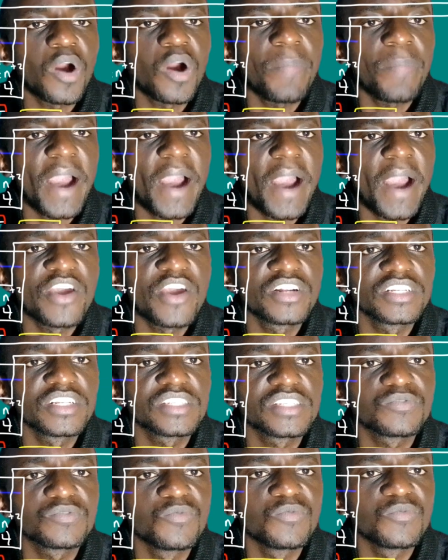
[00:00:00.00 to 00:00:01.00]
copper
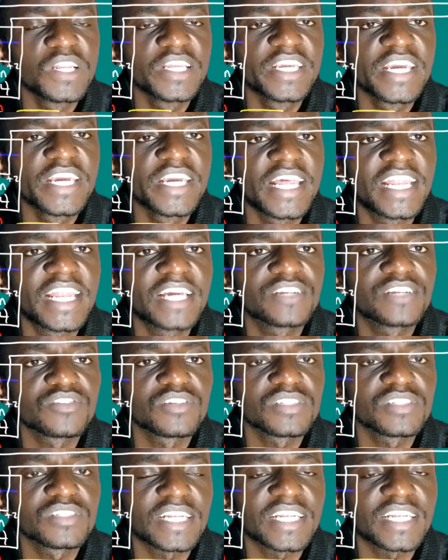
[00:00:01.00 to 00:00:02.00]
ions will gain
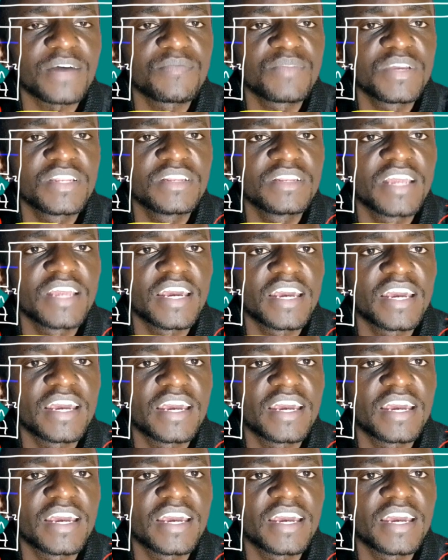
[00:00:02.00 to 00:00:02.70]
electrons that have been